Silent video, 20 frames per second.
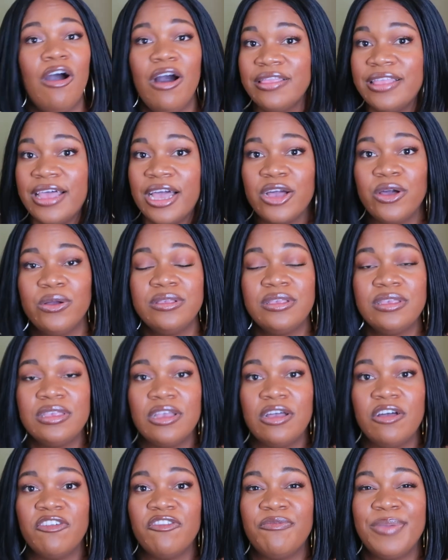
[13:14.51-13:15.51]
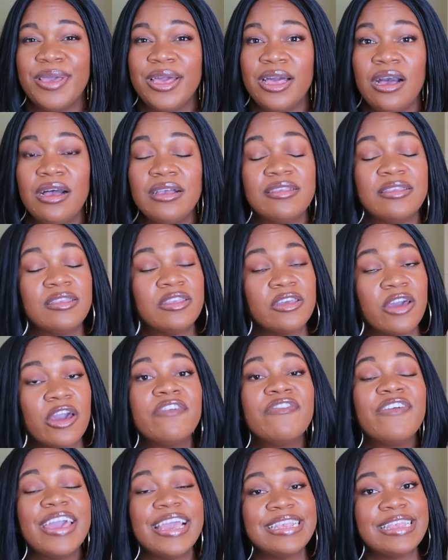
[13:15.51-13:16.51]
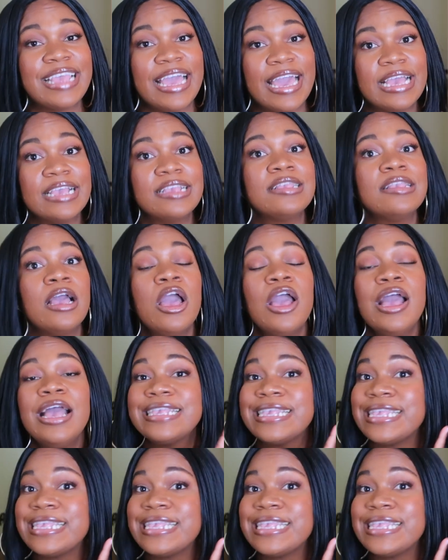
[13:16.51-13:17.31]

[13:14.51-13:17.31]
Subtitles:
all that good stuff, because survey says